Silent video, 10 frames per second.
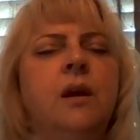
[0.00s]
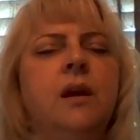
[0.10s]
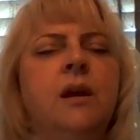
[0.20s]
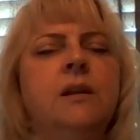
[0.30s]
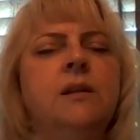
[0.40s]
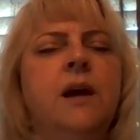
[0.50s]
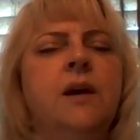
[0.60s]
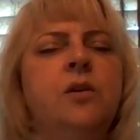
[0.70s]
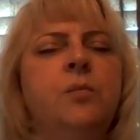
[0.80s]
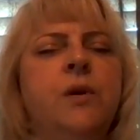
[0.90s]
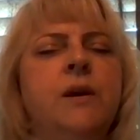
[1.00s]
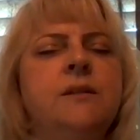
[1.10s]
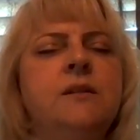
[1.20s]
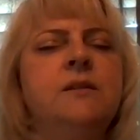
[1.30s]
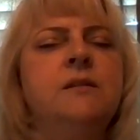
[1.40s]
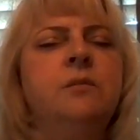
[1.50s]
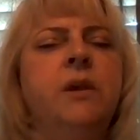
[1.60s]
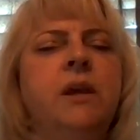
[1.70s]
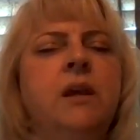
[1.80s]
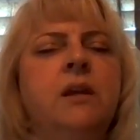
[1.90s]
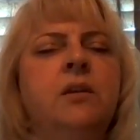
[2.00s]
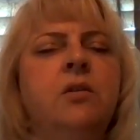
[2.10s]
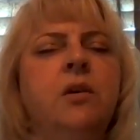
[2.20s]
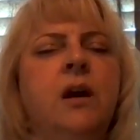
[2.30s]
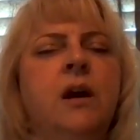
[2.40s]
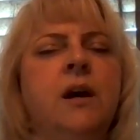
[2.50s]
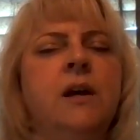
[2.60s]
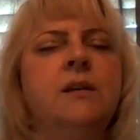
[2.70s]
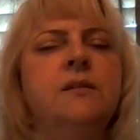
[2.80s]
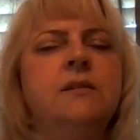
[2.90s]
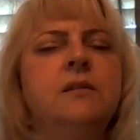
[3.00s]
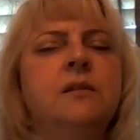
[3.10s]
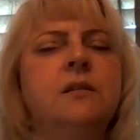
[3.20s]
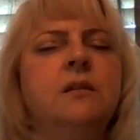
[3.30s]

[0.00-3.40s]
And allow your presence to be in your eyes.